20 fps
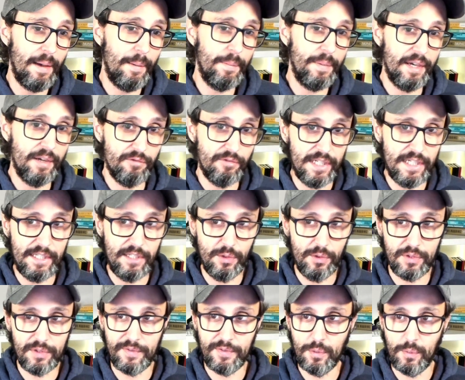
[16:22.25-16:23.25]
this can
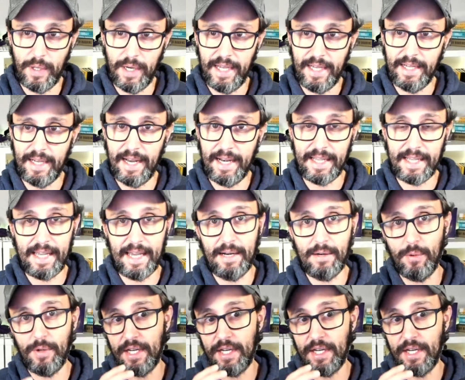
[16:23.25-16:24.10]
be a really useful way.